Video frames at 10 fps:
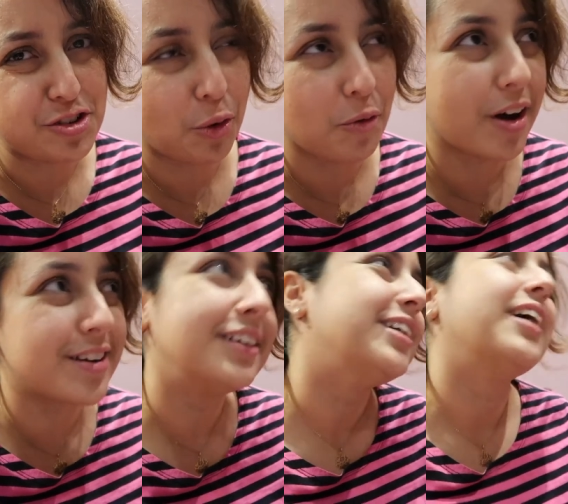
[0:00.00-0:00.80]
short
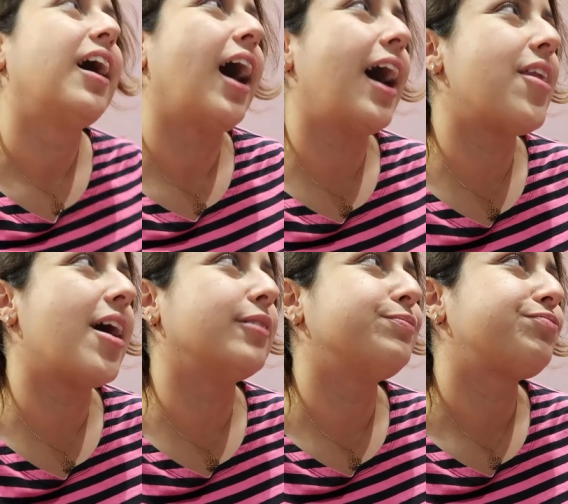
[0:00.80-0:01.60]
run. And
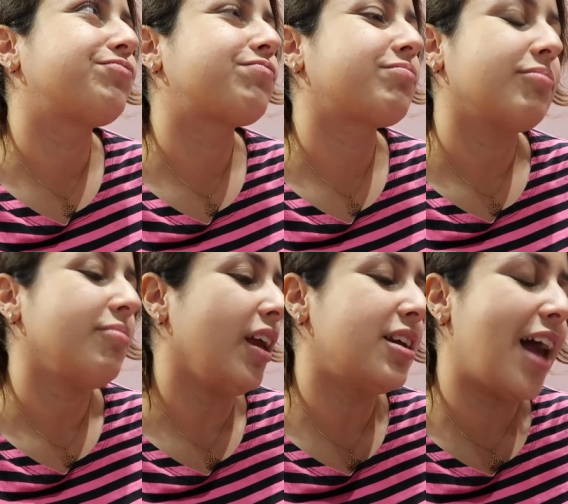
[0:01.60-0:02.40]
then
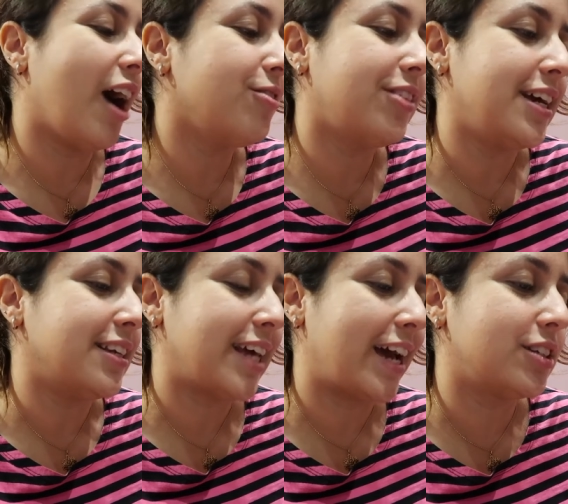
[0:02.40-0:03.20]
now
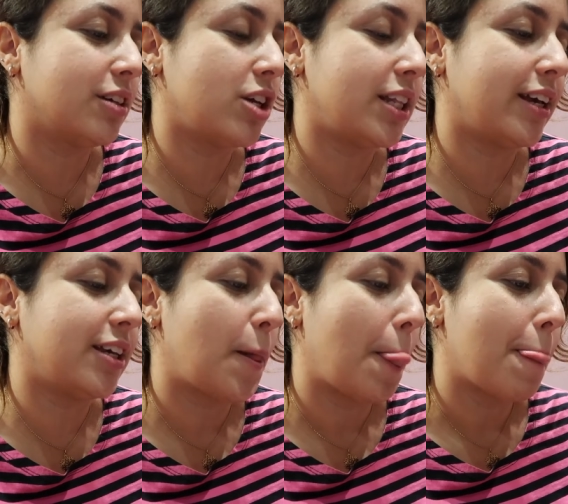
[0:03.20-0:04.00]
this, and like,
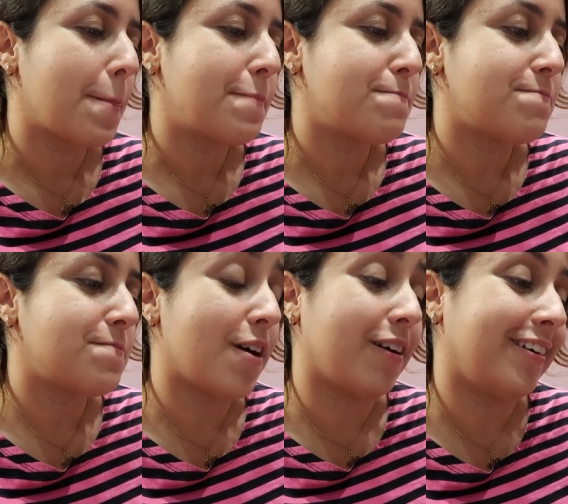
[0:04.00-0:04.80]

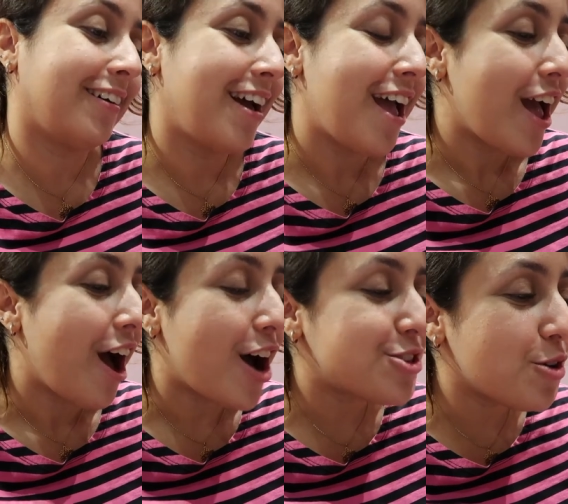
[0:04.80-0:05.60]

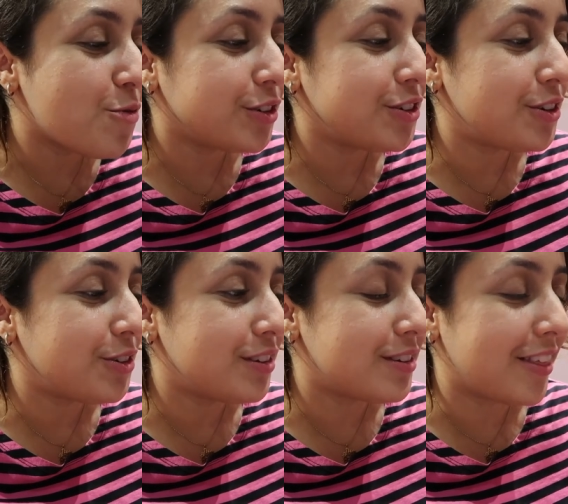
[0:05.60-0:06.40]
I don't want
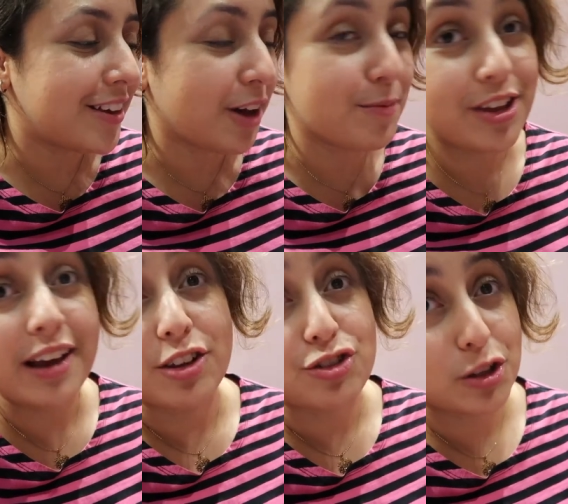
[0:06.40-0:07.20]
you to think I'm
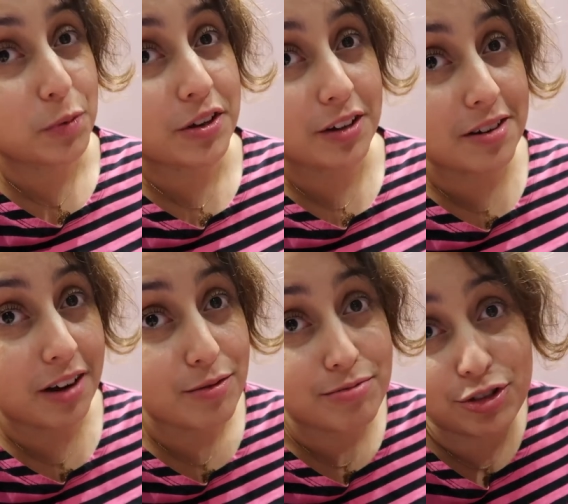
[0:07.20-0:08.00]
saying this just because
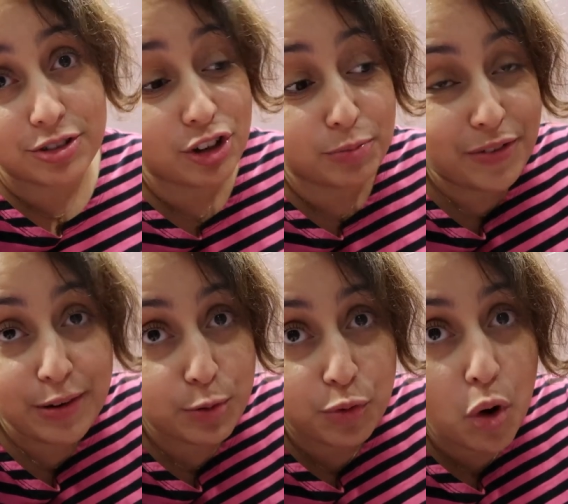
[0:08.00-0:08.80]
she's my
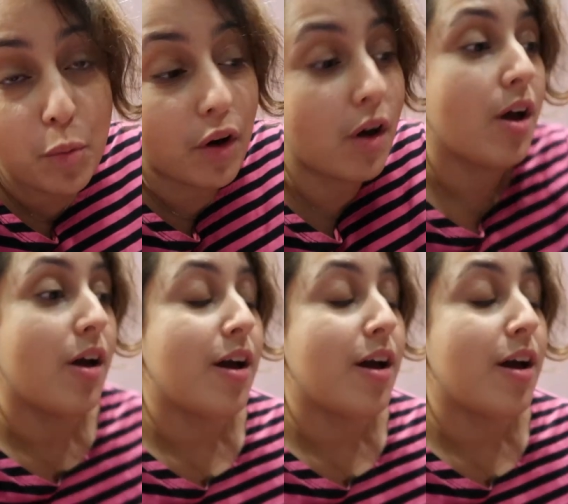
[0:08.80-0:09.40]
favourite performer,